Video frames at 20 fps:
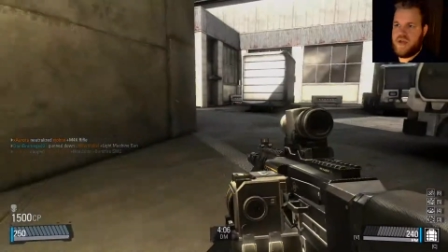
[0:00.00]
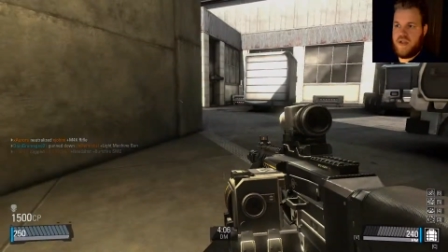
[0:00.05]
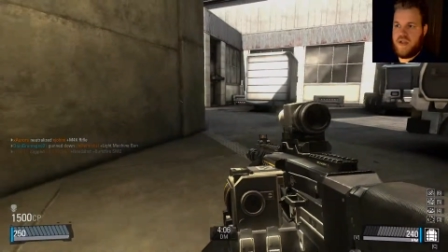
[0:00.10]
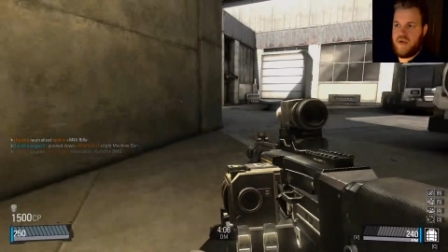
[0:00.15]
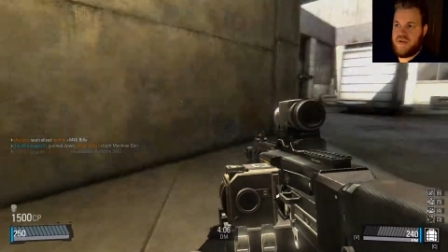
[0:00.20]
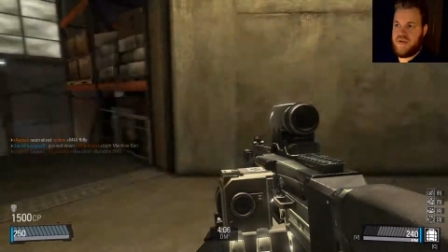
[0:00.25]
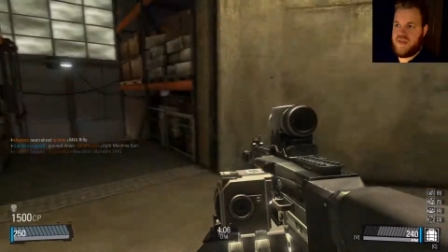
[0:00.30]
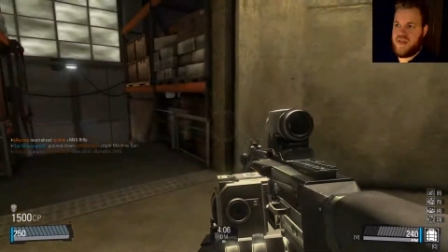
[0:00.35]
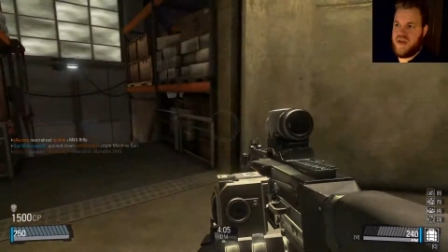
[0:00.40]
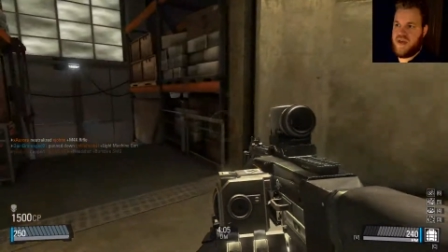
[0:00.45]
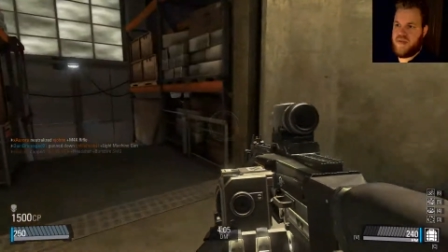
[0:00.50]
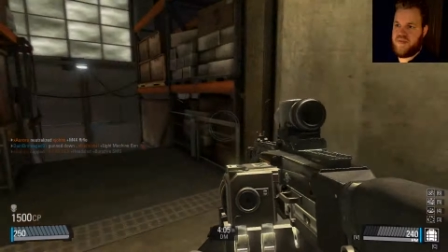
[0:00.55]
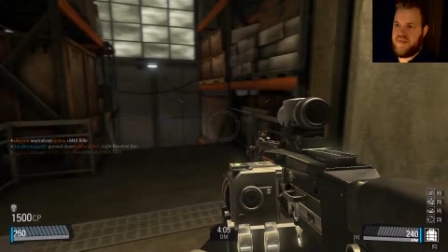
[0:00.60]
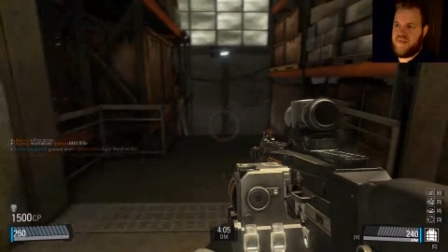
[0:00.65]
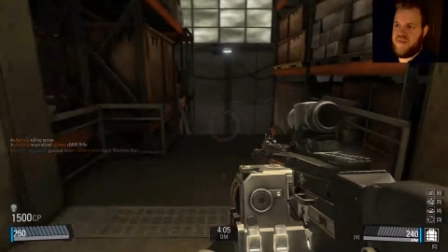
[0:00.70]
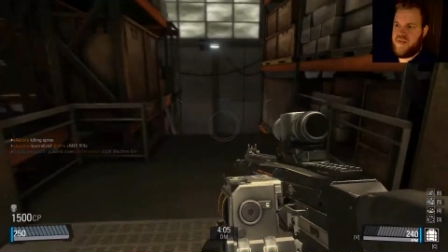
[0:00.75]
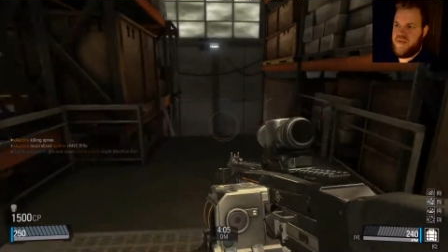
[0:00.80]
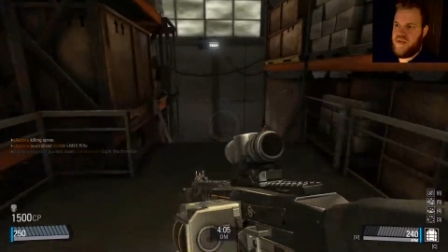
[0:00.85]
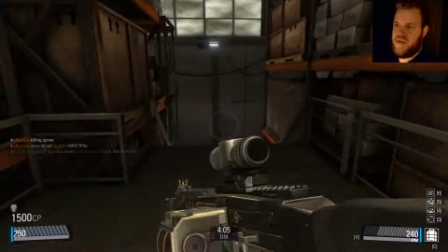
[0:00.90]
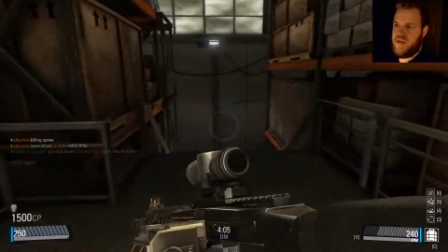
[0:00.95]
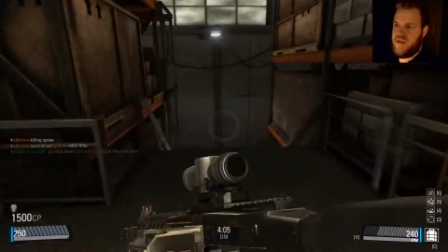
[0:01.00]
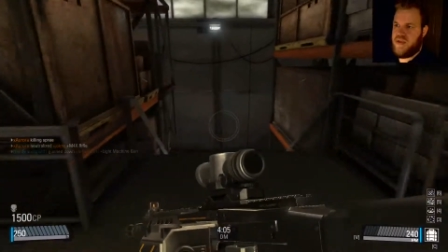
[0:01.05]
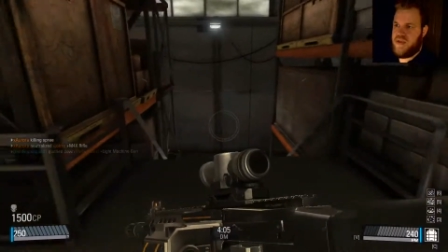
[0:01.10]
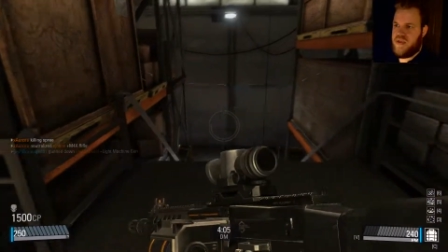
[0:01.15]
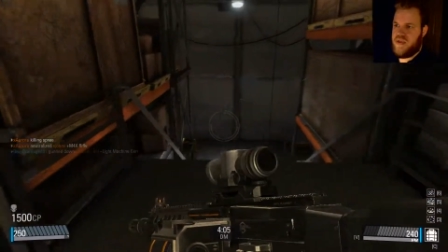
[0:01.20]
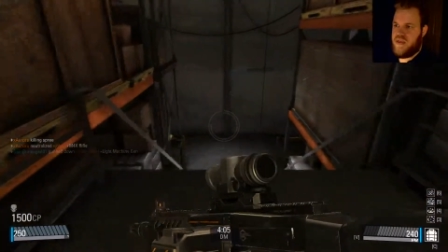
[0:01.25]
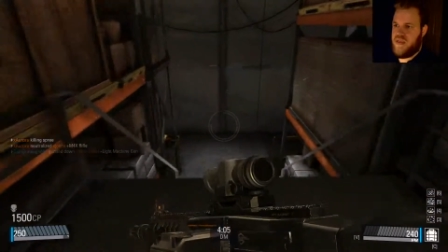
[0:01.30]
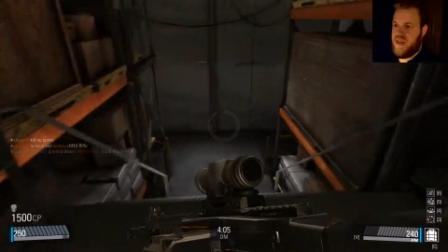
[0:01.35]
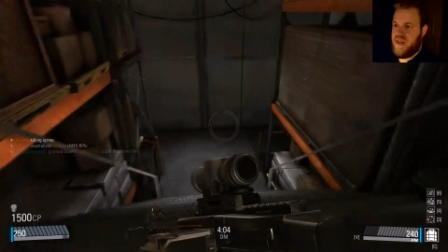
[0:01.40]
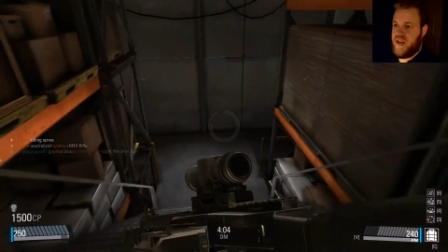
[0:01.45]
close up
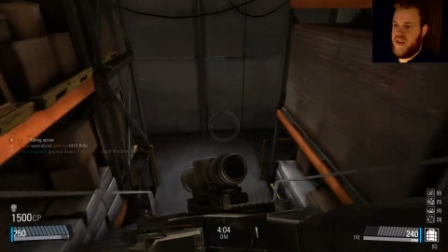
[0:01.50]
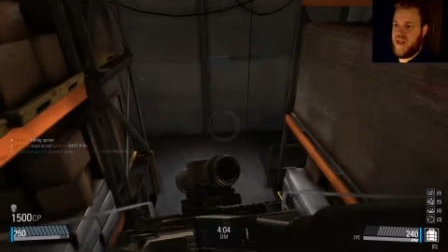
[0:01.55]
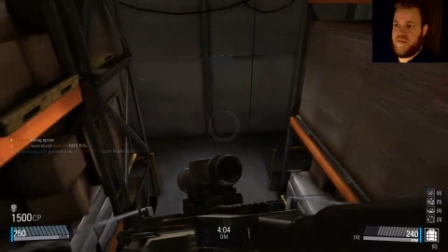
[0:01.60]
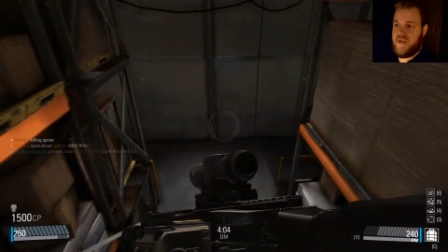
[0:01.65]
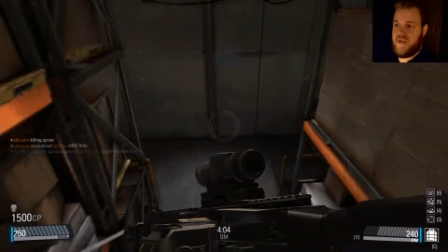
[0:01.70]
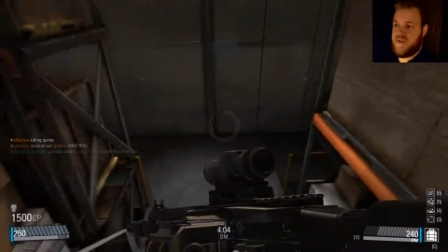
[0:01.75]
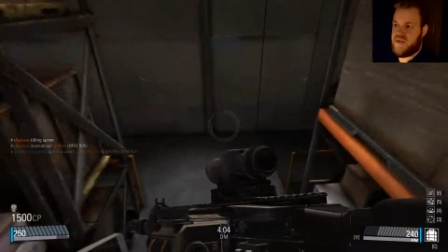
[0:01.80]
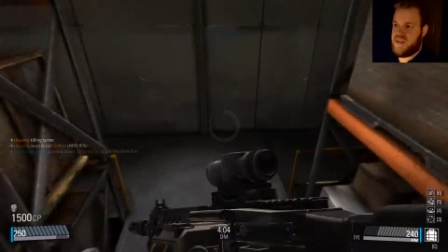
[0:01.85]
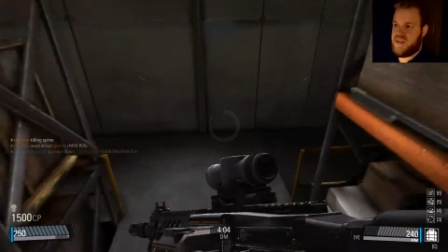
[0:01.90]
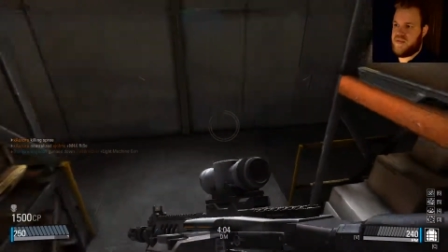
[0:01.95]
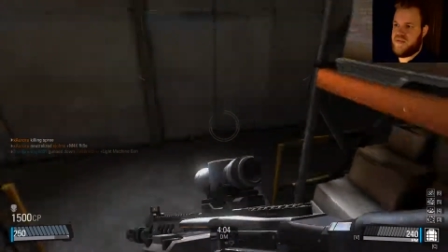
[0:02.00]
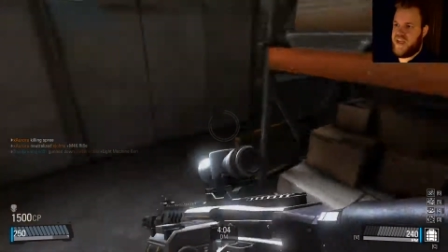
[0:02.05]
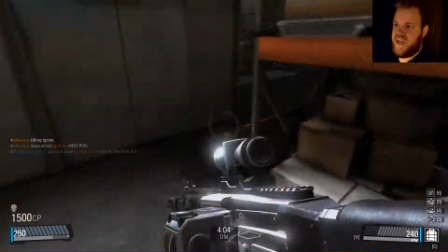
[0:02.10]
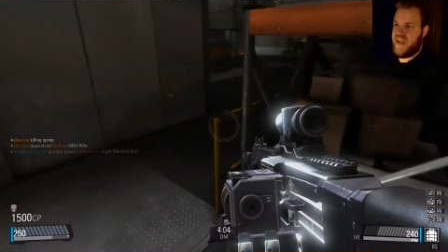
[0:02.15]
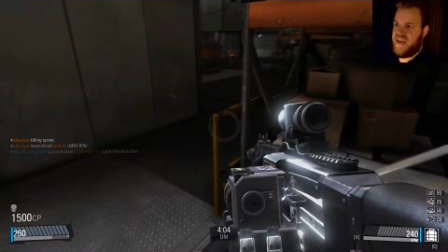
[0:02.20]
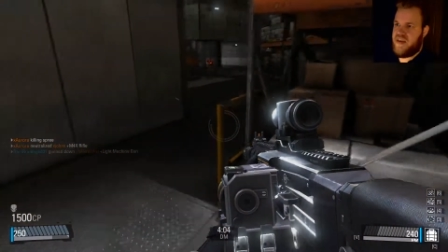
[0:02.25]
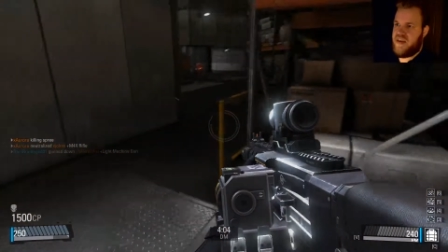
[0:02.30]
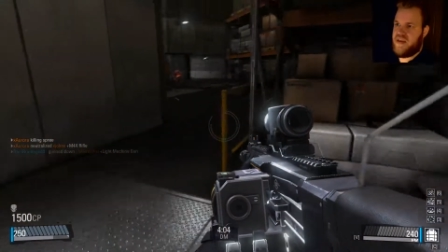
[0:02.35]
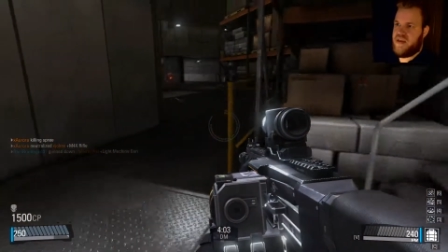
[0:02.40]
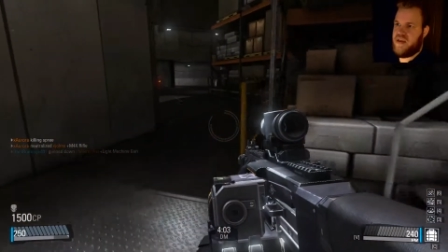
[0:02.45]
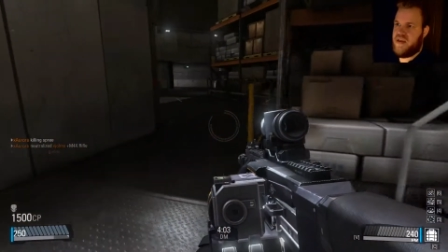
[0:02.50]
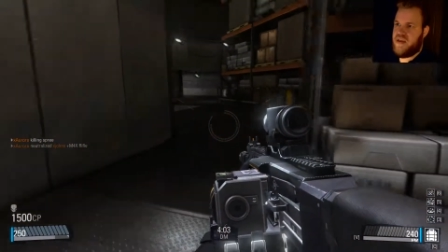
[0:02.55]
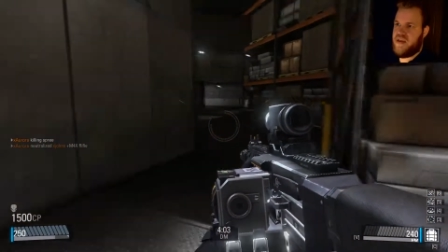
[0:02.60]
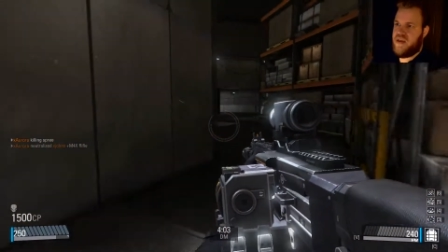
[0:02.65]
than I'm used to playing